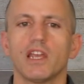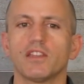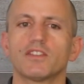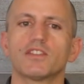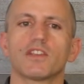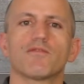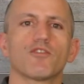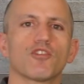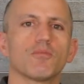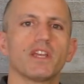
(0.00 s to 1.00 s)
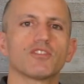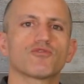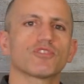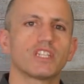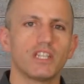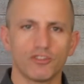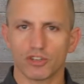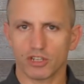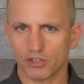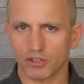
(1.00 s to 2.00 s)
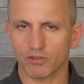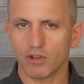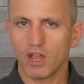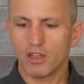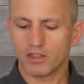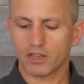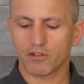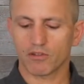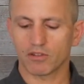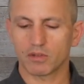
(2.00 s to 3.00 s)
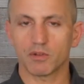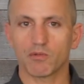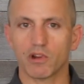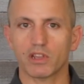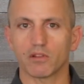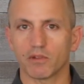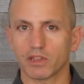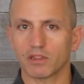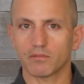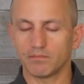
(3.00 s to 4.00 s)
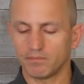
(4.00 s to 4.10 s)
and this is a firm and strategic issue that you're going to be working with.